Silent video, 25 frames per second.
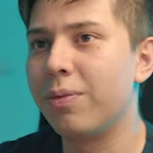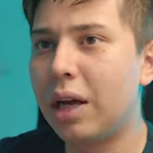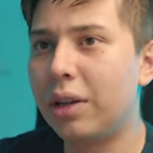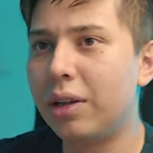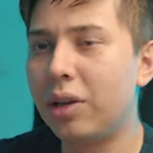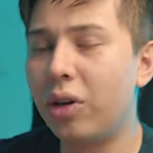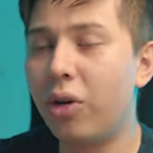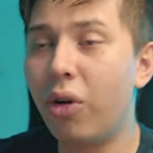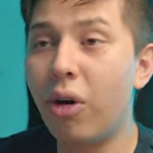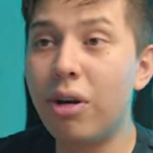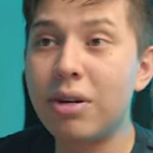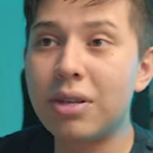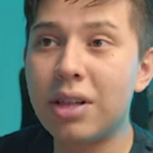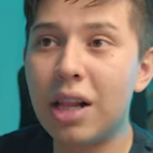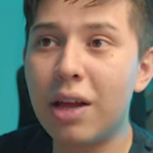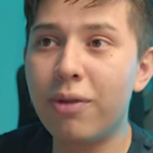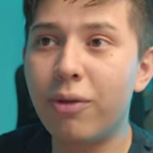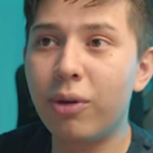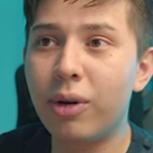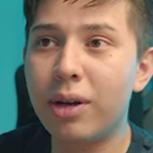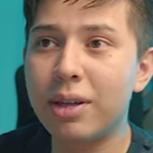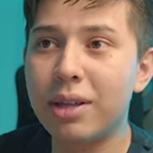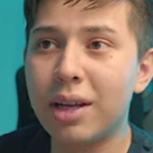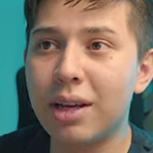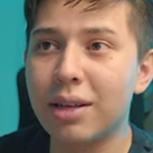And the noise
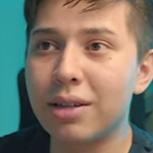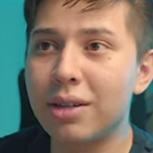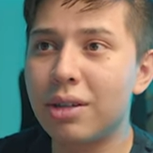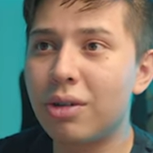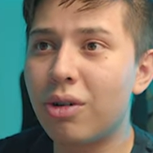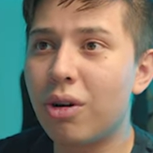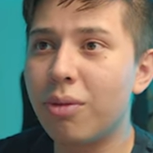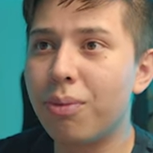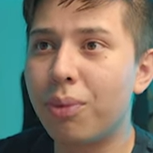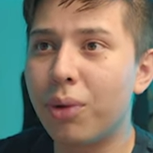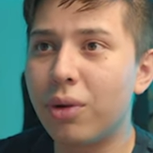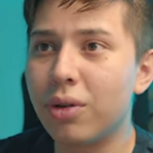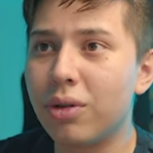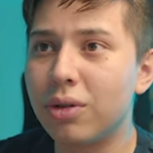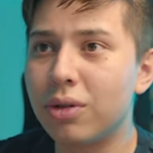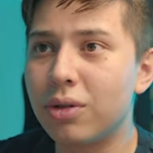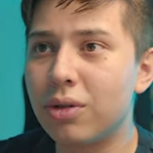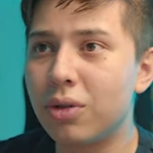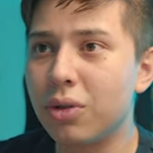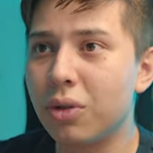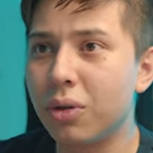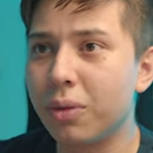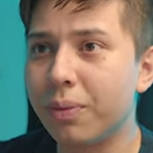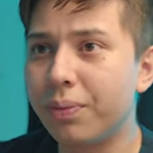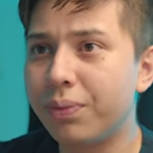level is at
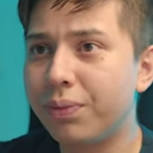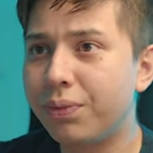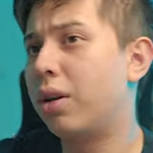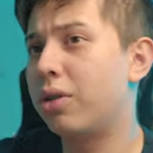0.2.